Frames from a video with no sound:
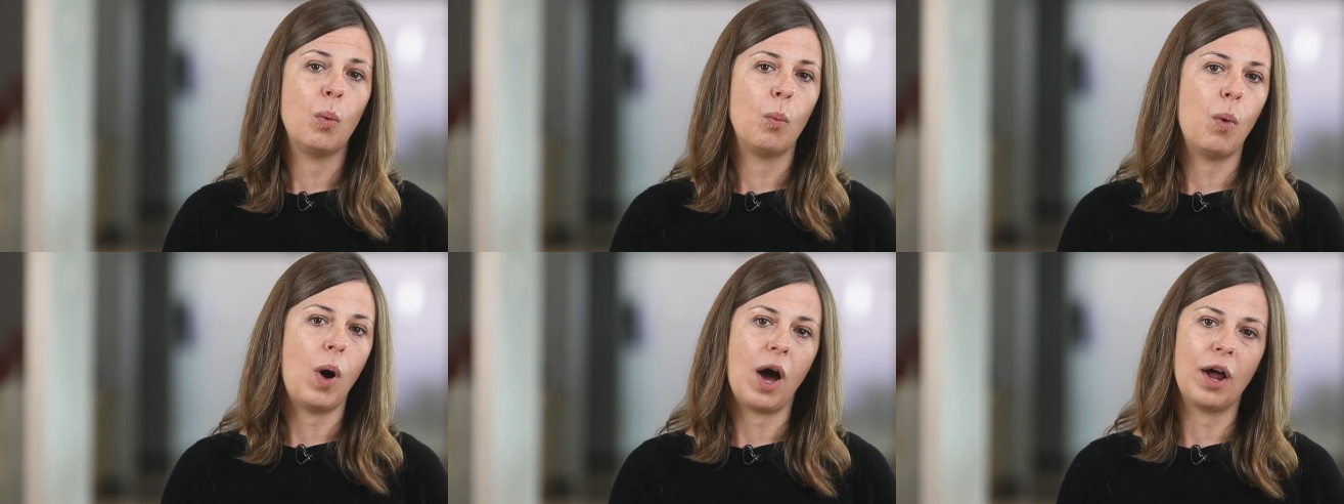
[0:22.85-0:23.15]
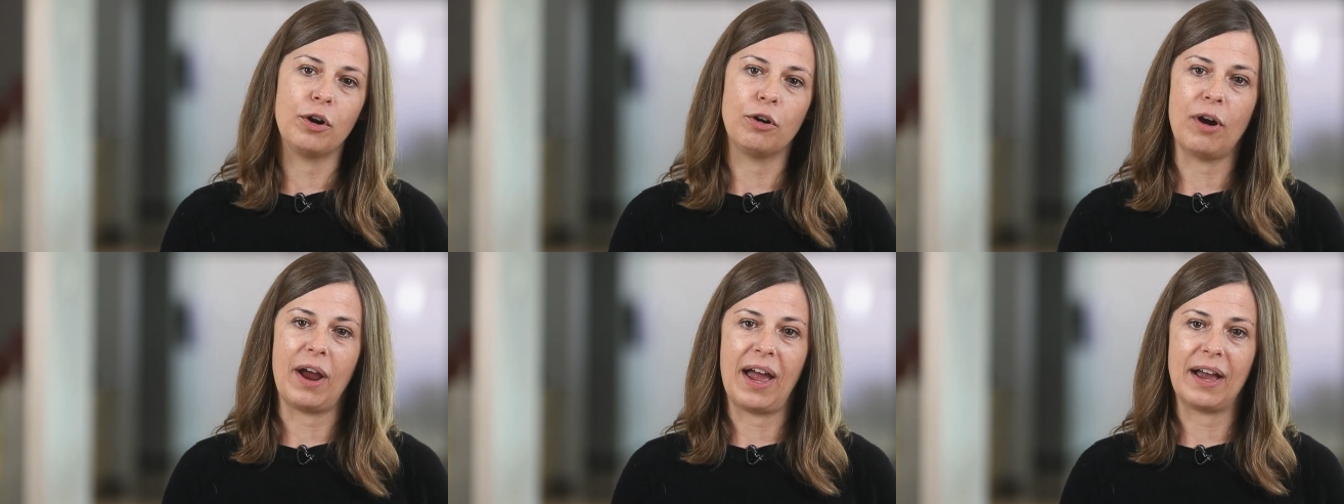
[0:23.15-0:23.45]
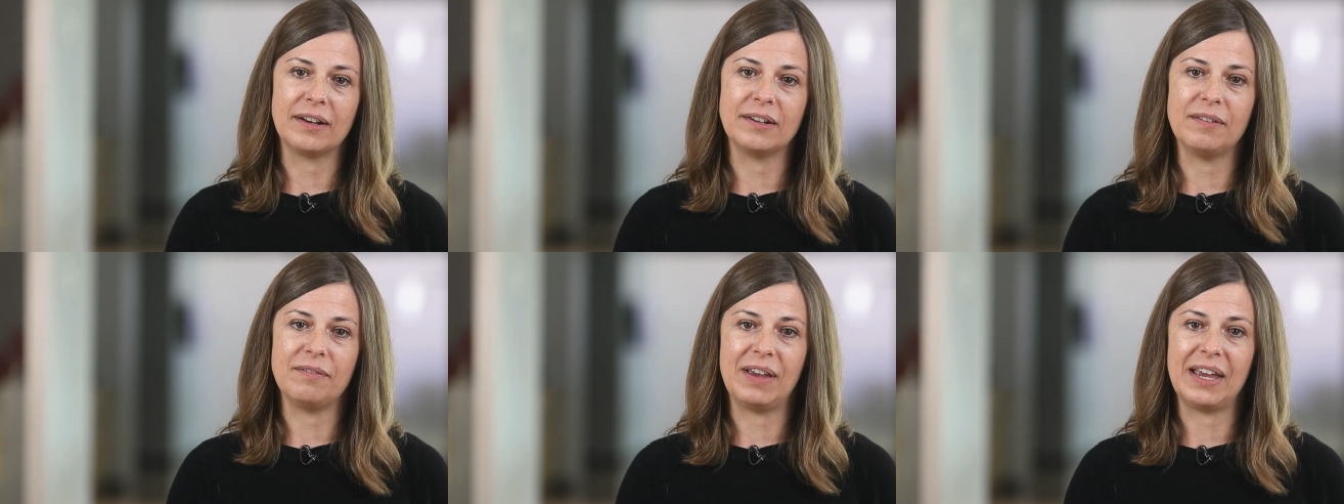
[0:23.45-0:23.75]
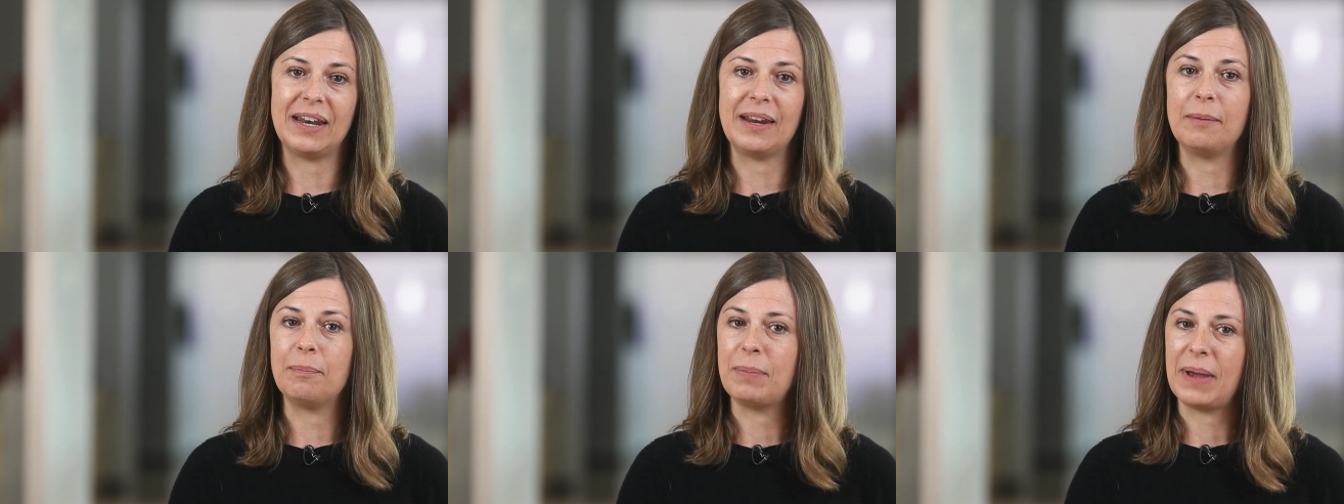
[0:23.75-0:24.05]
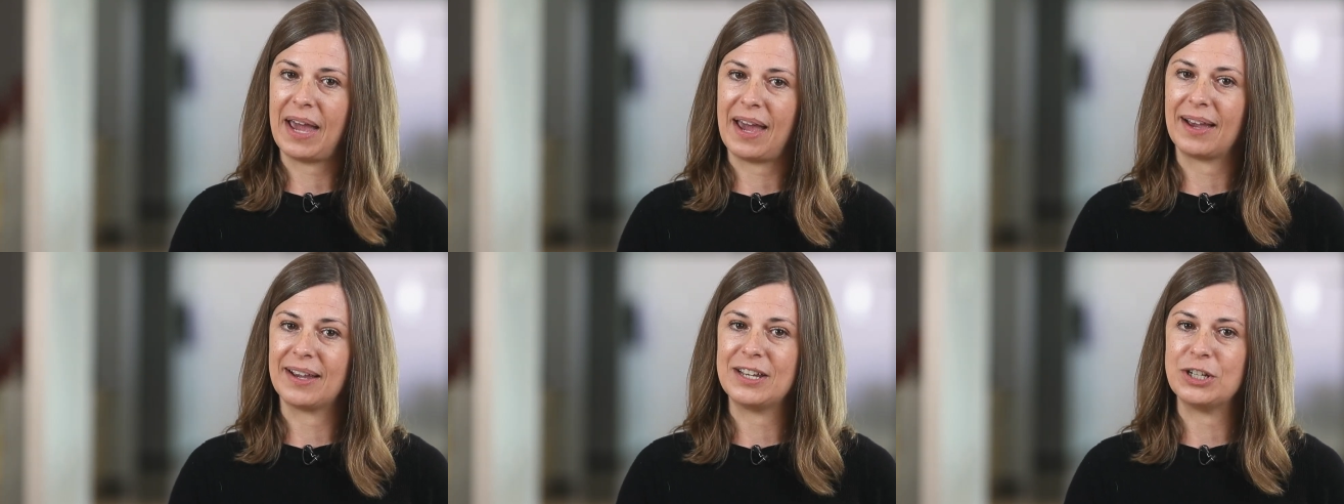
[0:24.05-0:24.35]
water activated
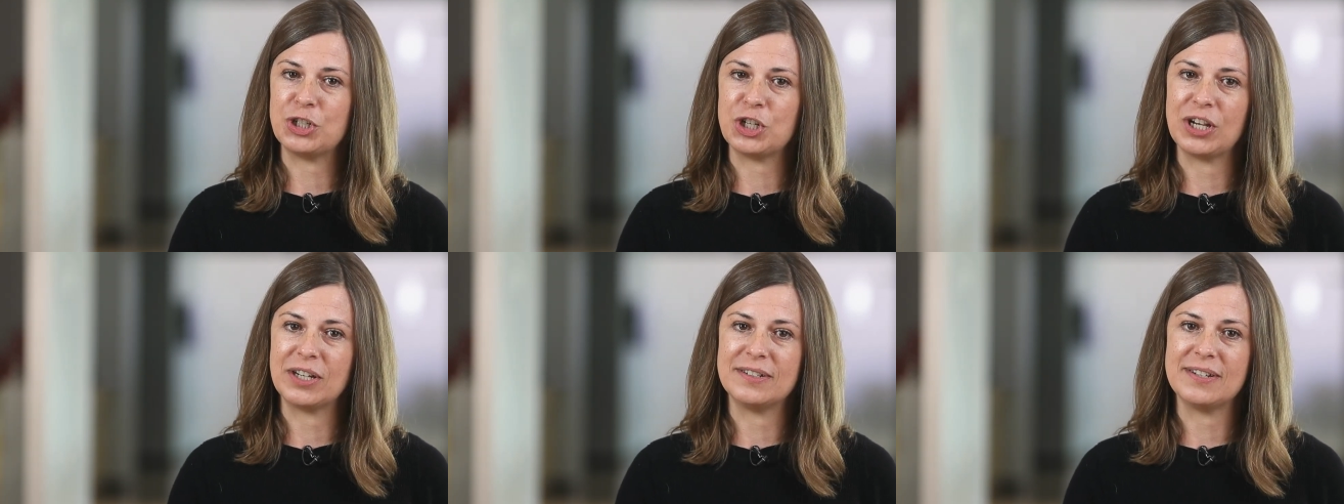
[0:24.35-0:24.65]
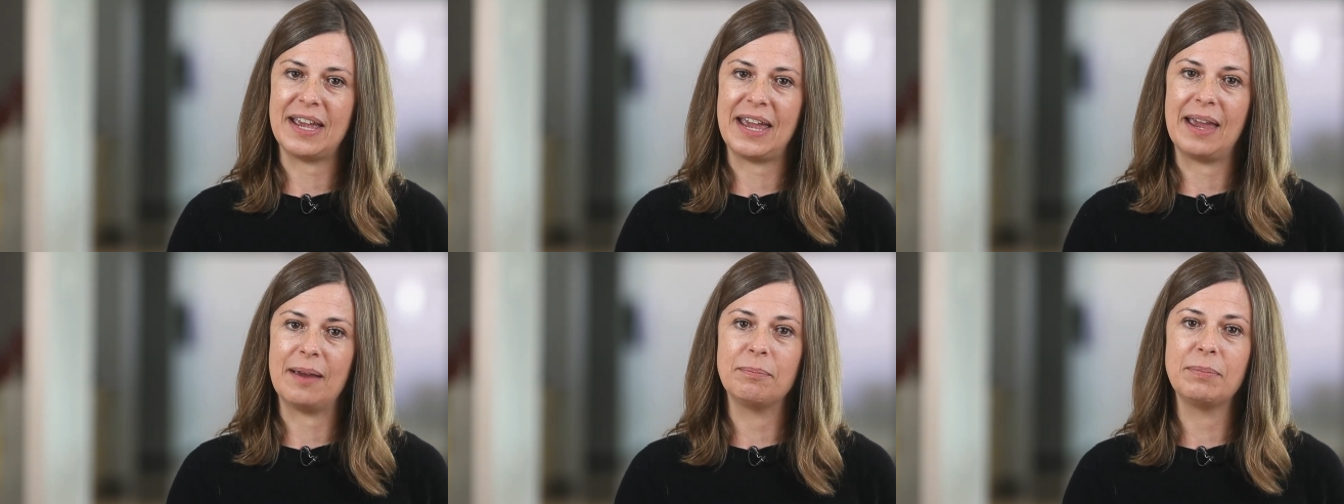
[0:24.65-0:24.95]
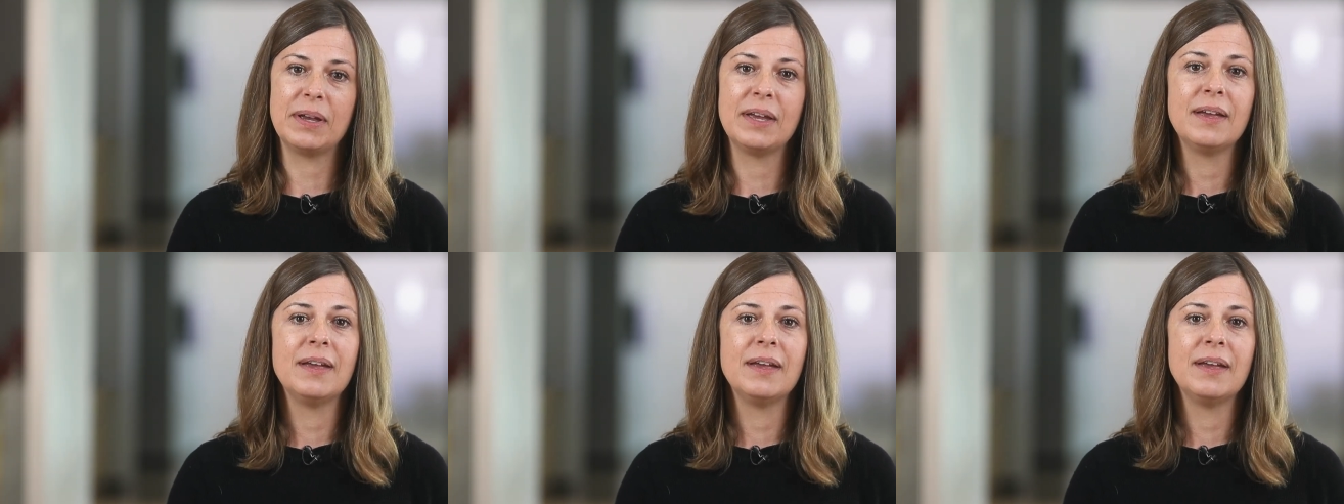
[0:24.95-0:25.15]
packaging tape.